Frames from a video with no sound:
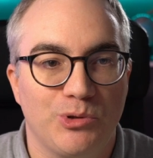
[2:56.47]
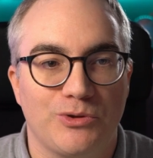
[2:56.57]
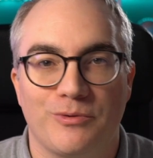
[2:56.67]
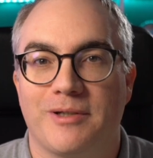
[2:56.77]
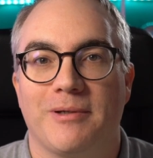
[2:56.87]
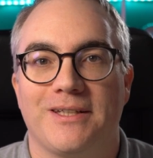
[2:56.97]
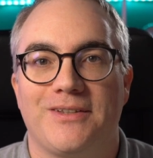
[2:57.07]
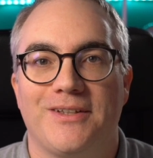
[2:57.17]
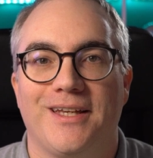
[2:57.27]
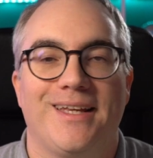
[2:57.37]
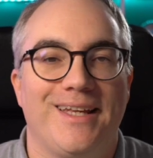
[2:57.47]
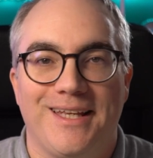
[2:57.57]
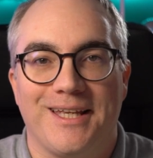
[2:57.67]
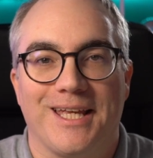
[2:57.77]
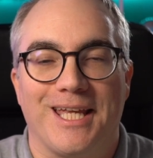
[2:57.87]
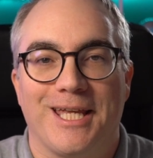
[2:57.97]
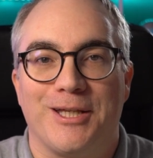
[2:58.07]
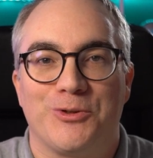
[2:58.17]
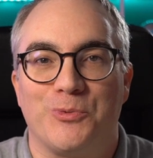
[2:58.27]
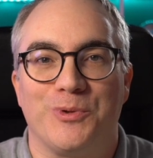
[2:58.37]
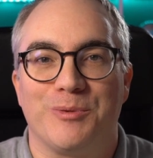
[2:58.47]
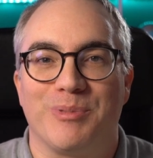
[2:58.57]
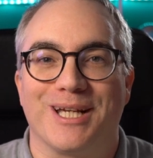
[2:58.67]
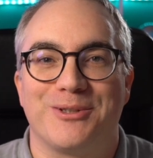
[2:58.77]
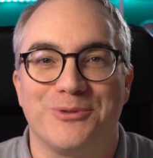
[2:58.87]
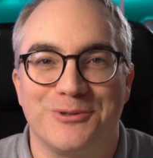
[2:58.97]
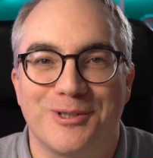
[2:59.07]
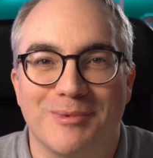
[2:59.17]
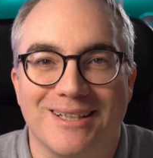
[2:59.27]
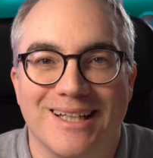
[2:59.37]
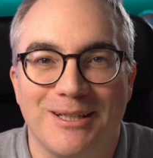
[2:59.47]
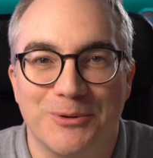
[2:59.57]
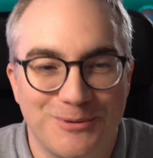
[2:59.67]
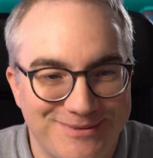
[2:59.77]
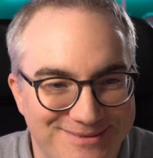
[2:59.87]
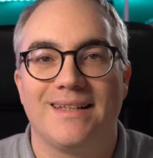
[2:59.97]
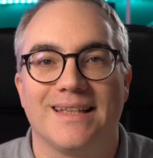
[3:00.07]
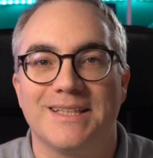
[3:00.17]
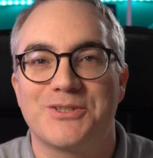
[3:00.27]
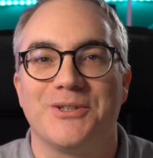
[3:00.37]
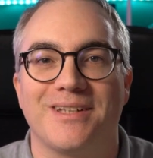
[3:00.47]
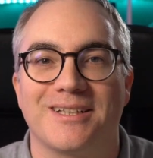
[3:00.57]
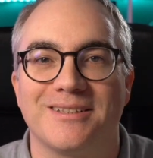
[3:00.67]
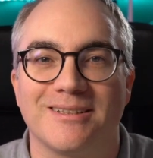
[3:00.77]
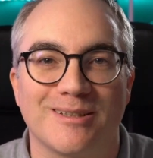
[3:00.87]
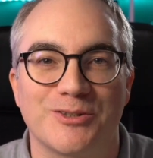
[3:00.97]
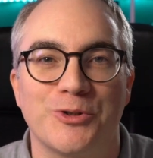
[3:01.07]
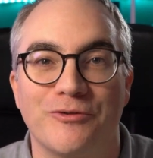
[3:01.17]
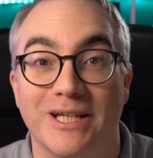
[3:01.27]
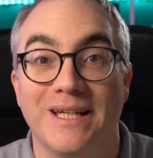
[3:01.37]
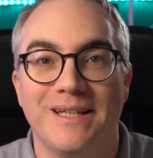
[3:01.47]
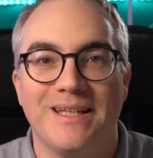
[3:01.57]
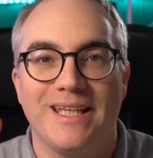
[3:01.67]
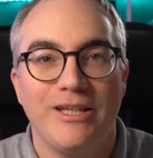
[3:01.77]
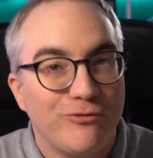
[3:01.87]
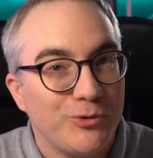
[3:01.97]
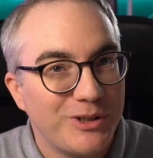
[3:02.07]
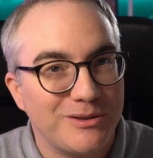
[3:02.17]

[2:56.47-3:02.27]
put request and we're back to normal. Hello. Let's conduct a little survey. If you